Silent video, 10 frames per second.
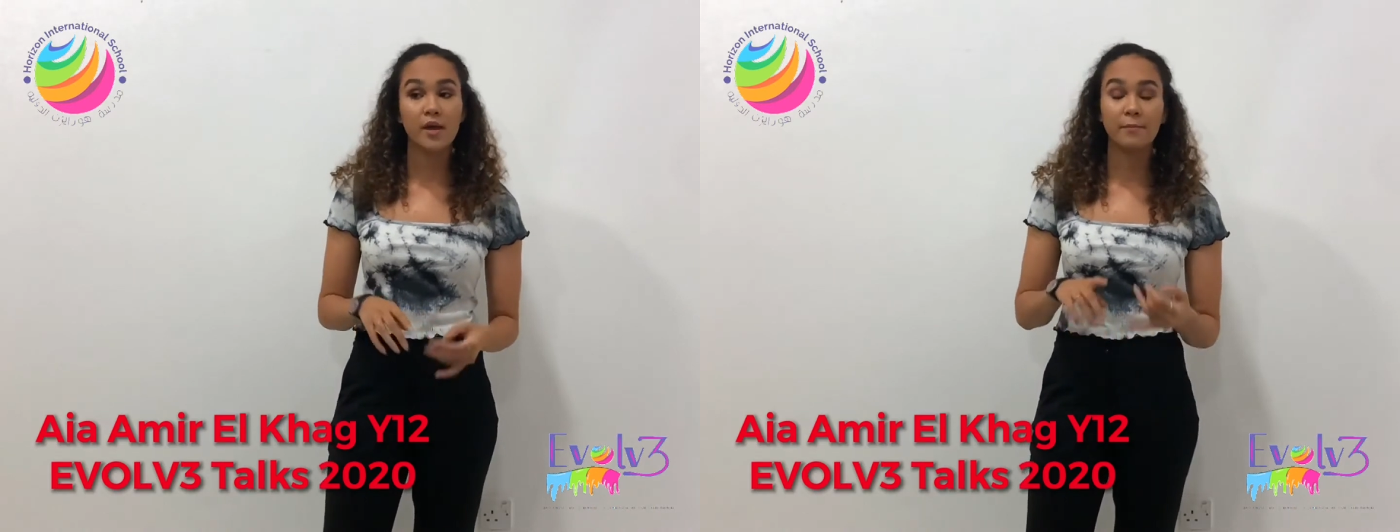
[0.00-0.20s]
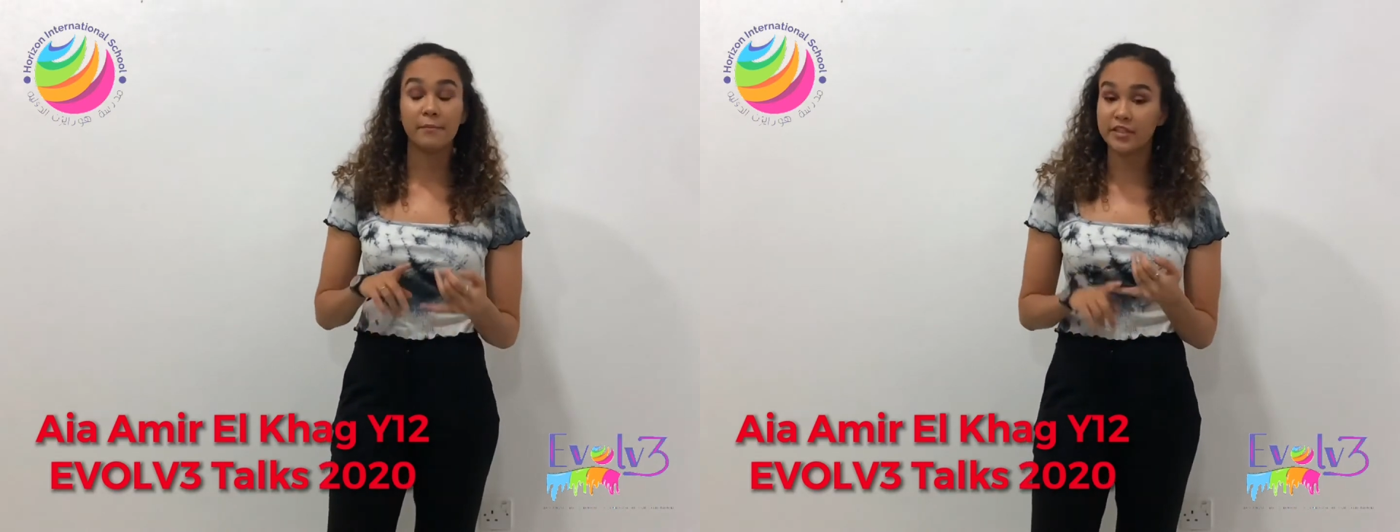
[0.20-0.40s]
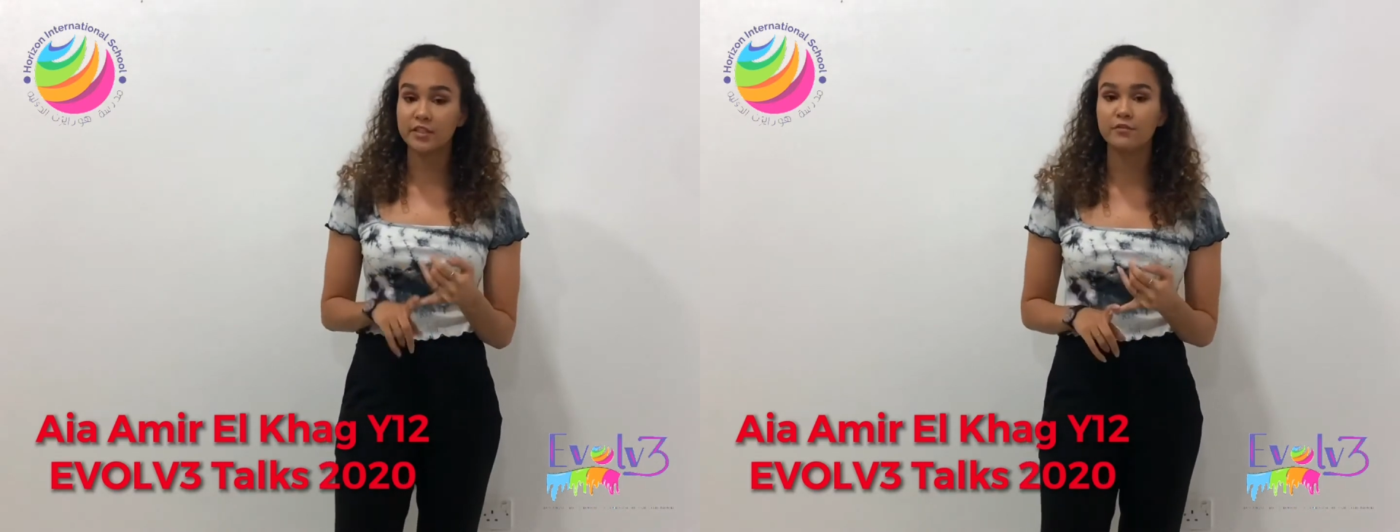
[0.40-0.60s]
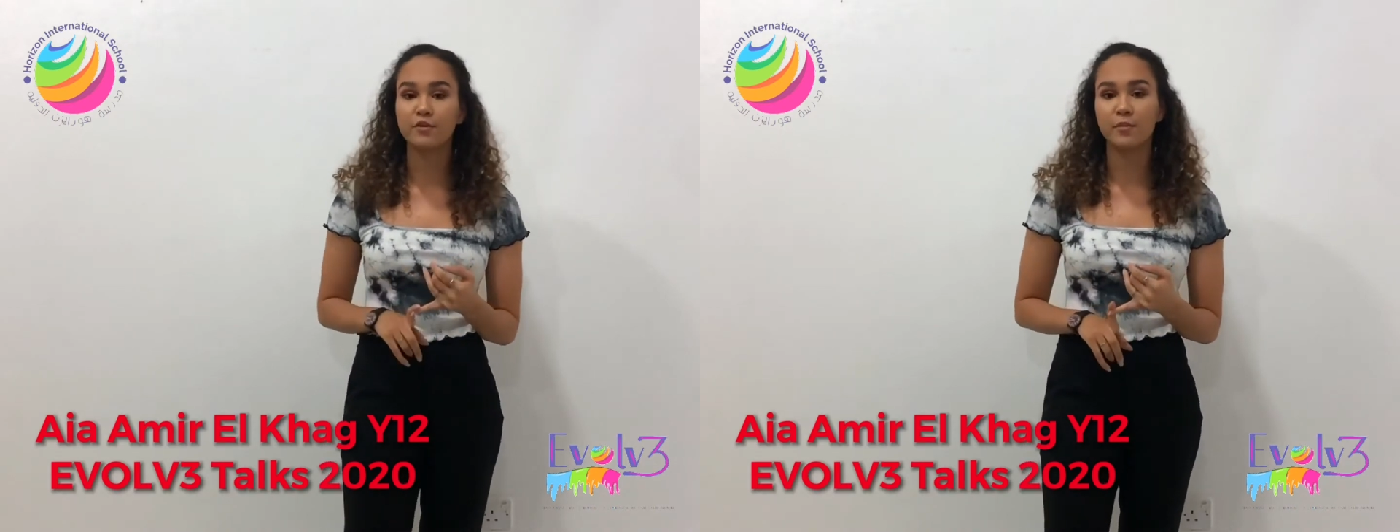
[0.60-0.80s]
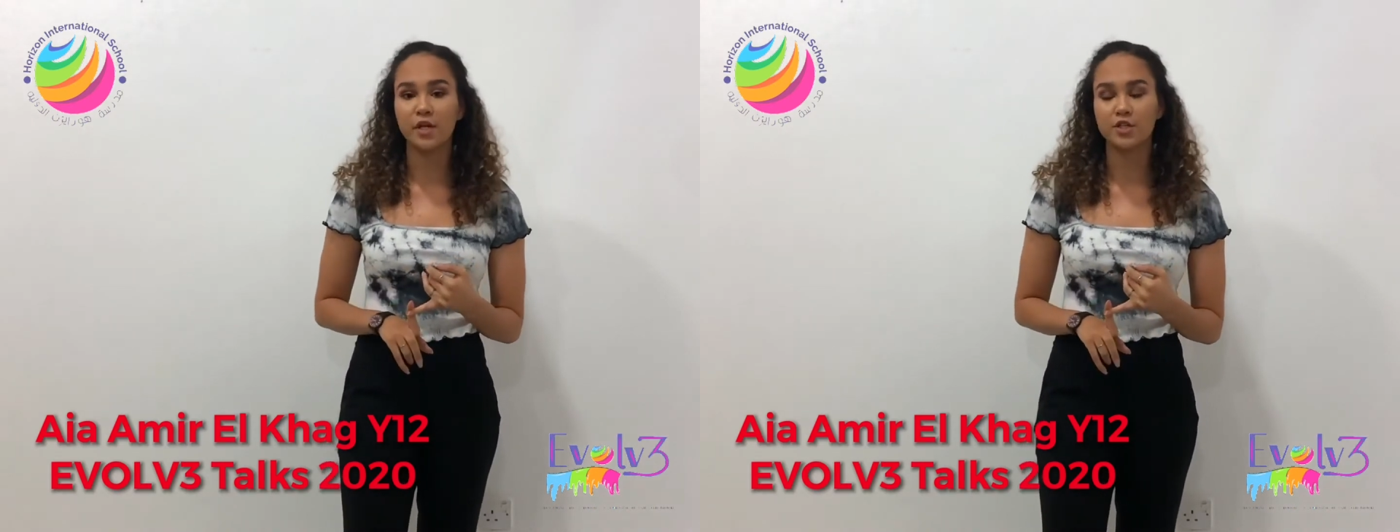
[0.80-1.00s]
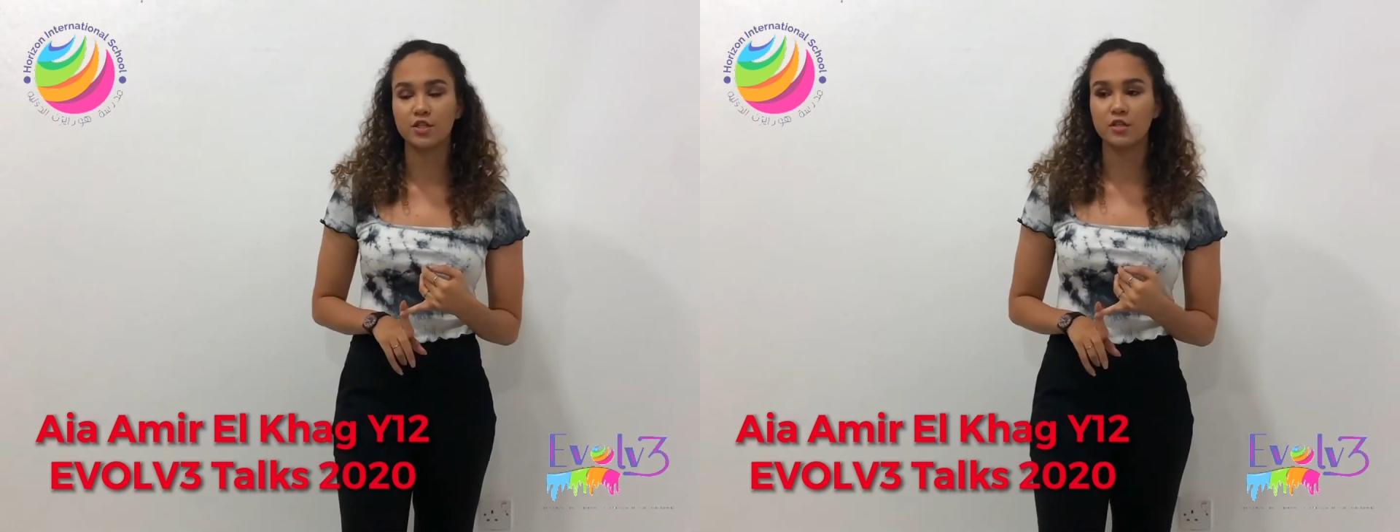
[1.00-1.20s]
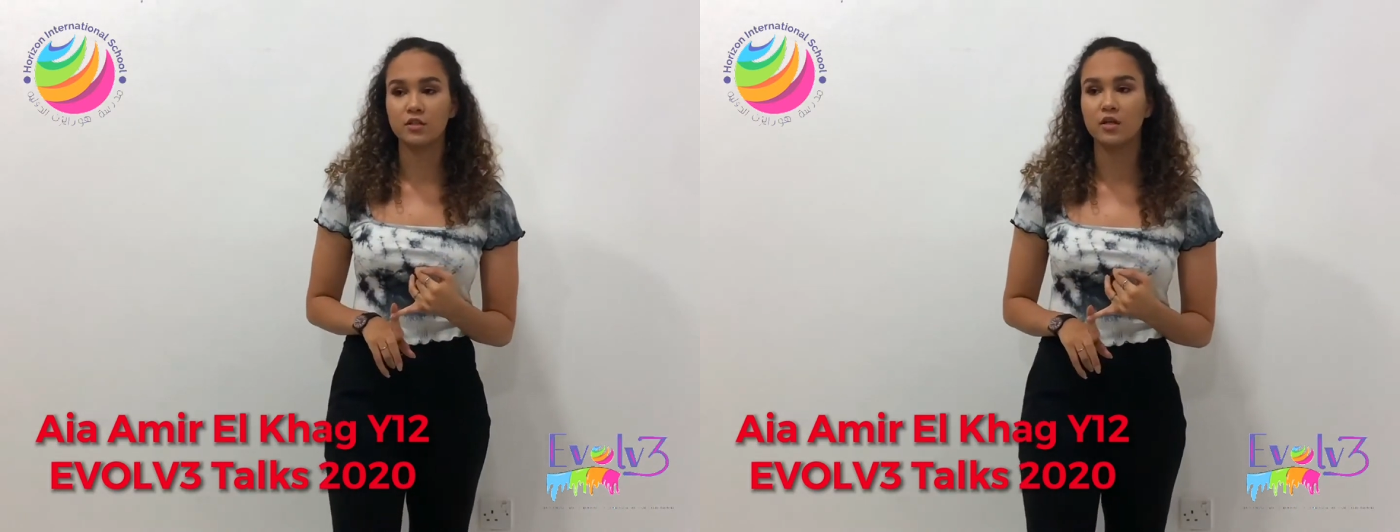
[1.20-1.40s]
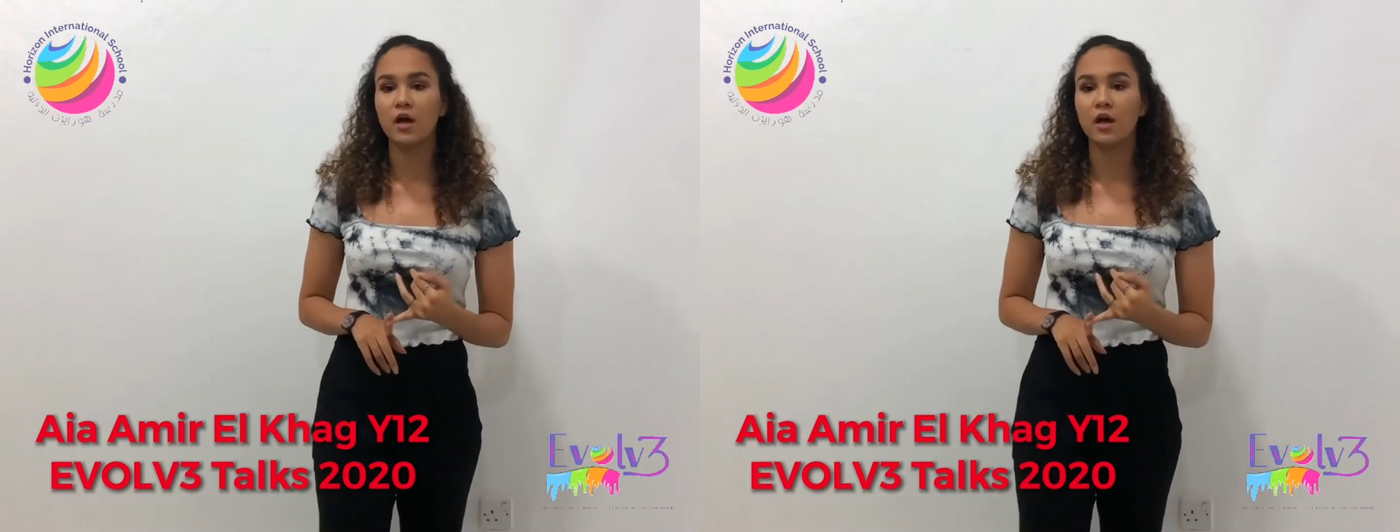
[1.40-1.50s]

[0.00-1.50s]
Misinformation,